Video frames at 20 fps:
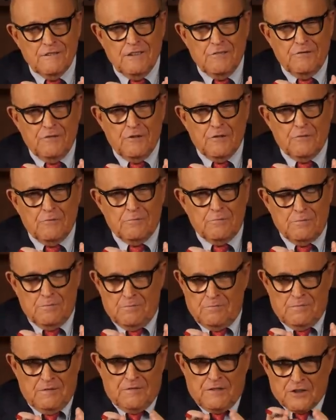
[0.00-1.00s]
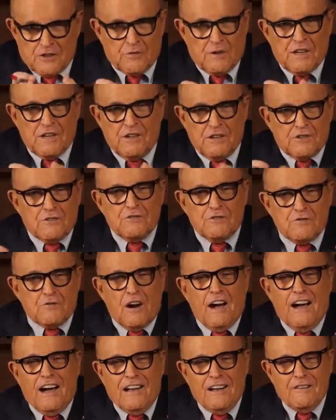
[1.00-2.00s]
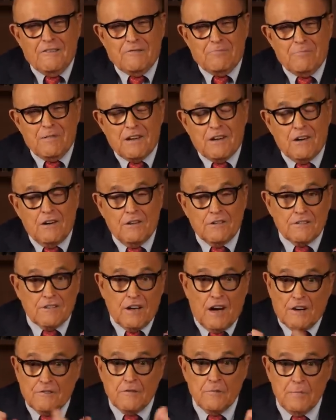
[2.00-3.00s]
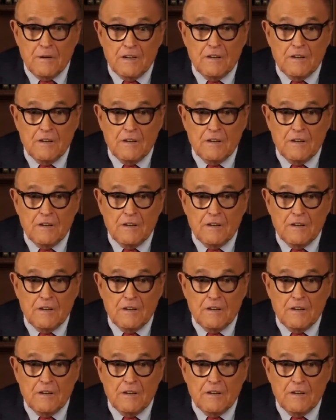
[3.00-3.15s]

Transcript: if you're if you drink, you shouldn't drive because, God yes.